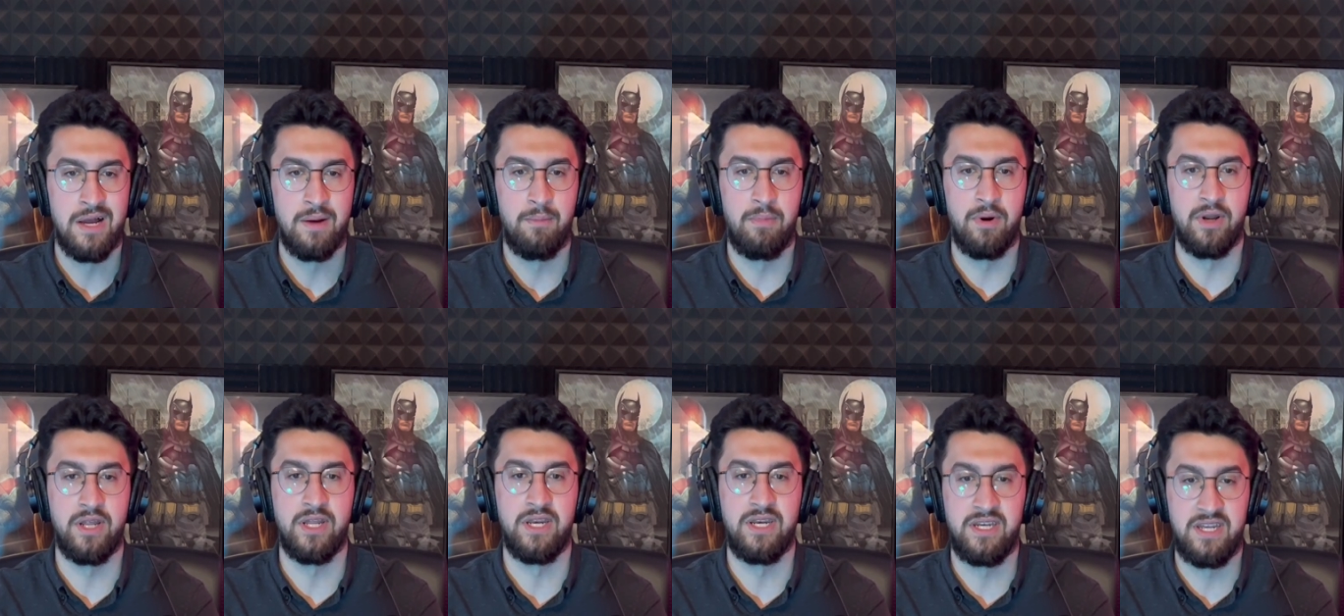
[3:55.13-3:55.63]

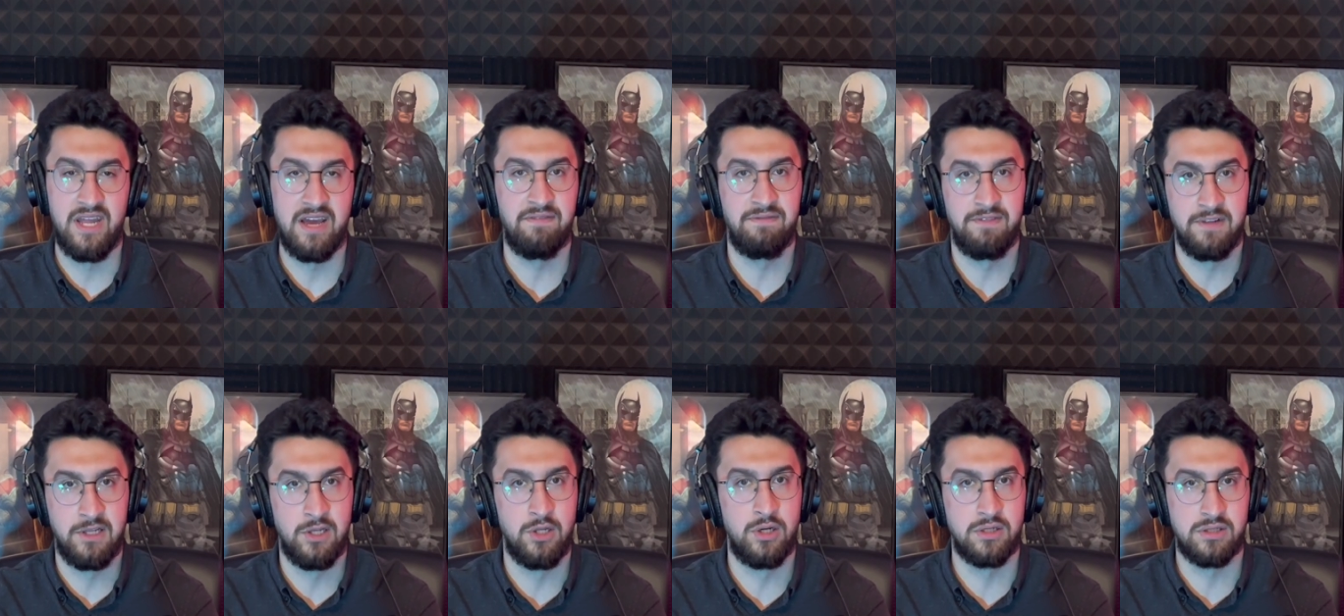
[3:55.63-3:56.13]
but it
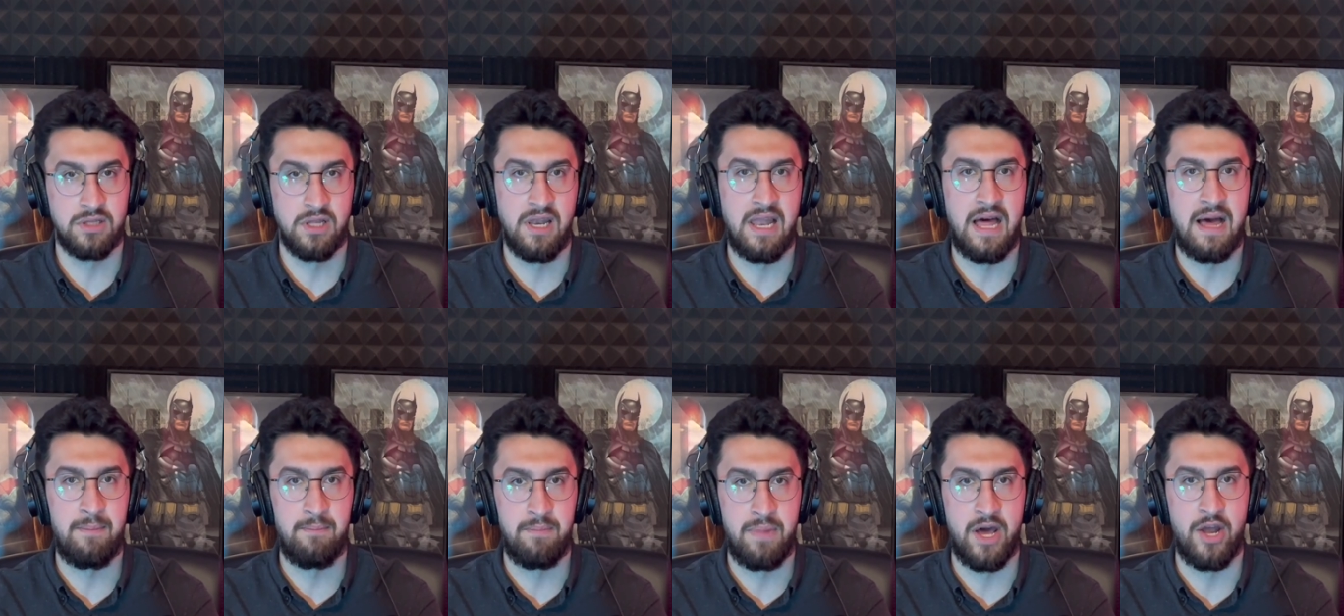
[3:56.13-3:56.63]
definitely looked a
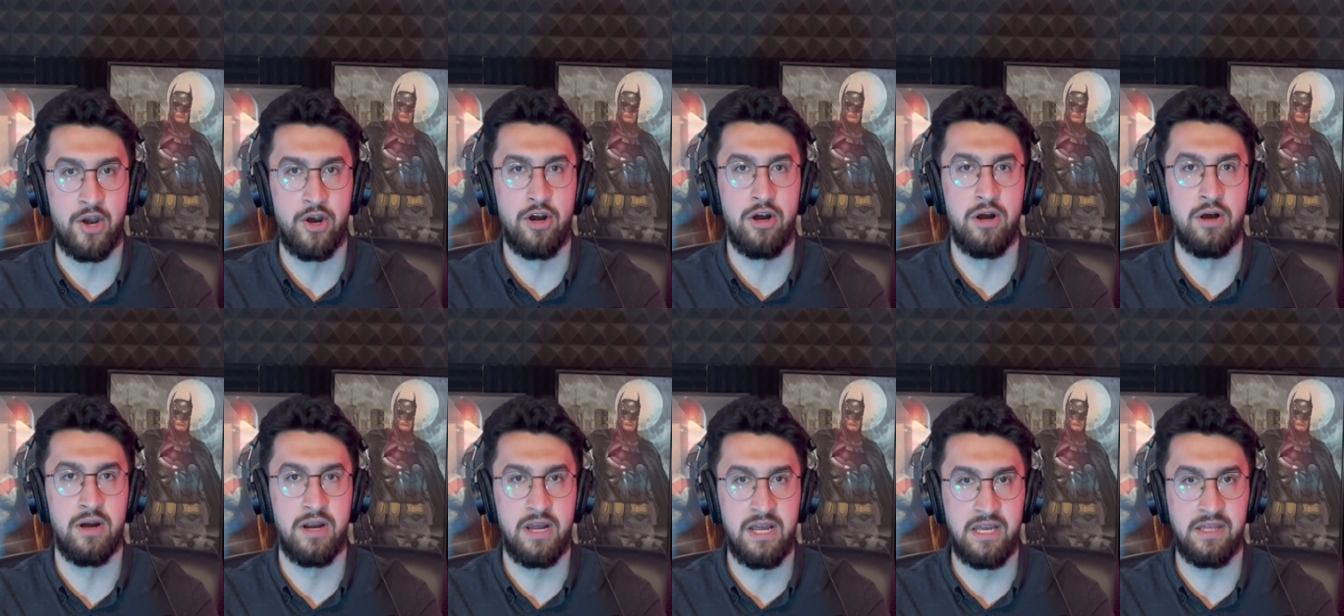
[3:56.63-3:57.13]
lot
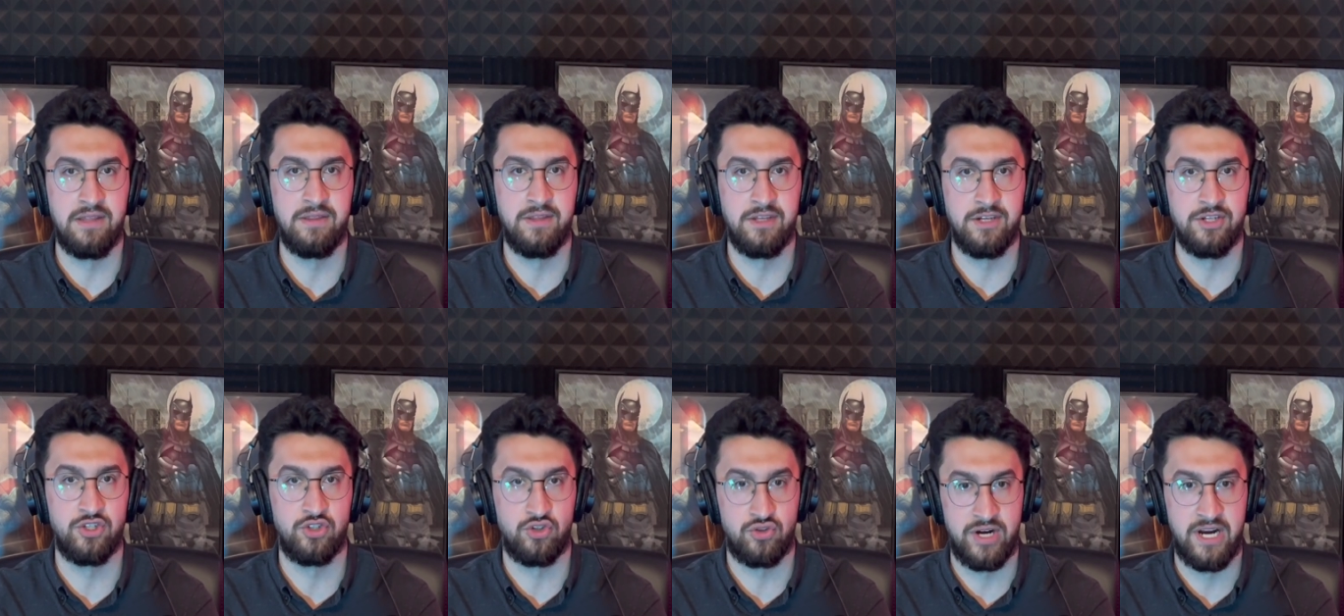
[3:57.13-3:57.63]
better in
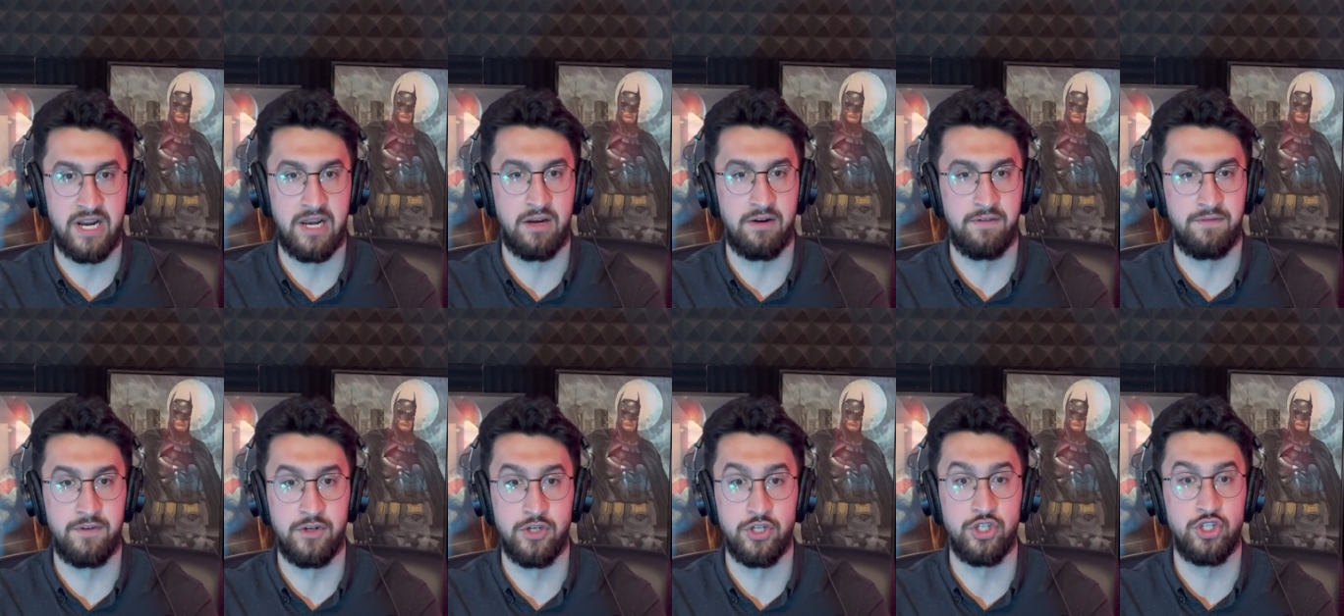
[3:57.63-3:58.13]
this
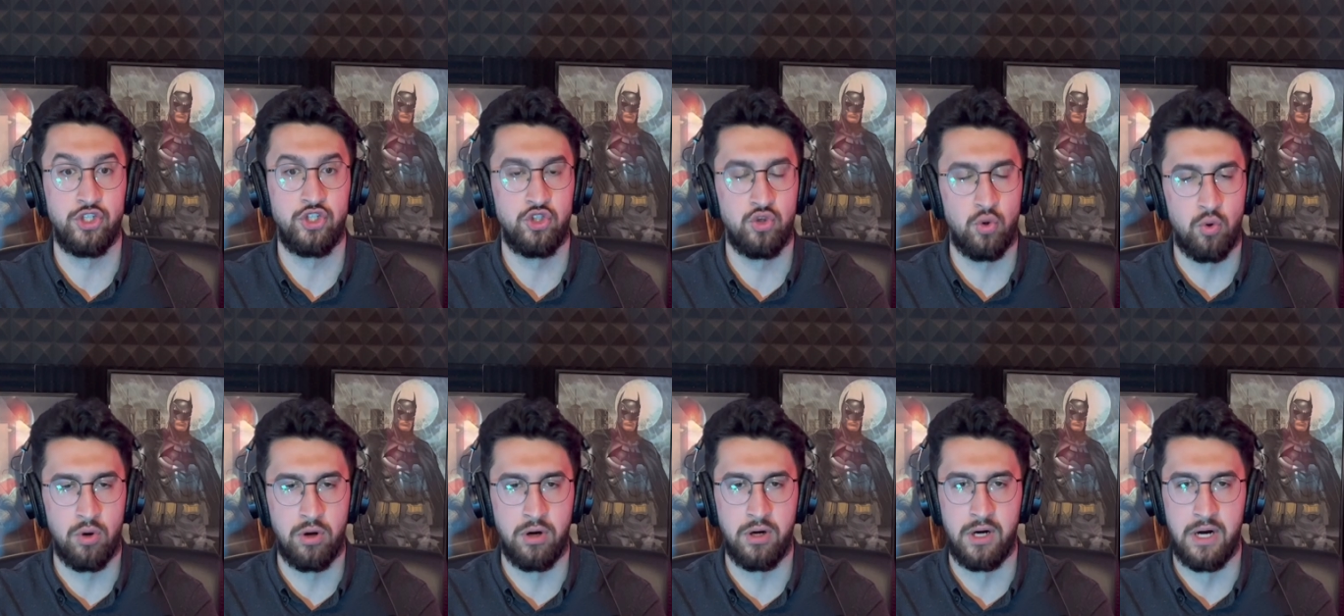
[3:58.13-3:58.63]
trailer for
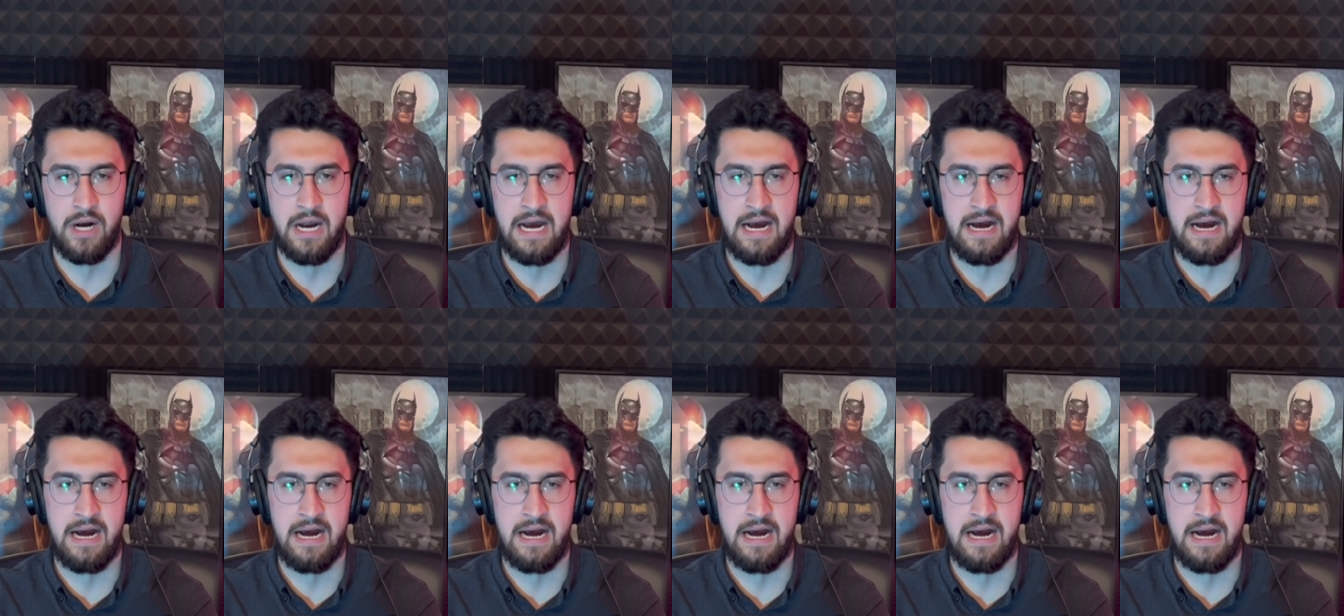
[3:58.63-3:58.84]
sure.